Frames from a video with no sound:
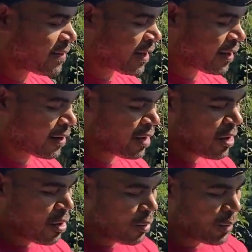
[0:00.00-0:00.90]
there
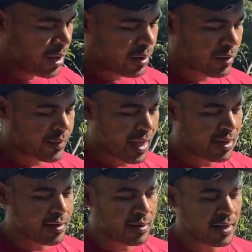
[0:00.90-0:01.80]
will
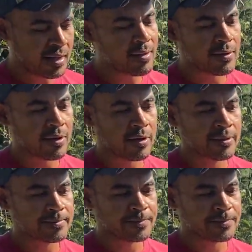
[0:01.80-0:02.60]
then either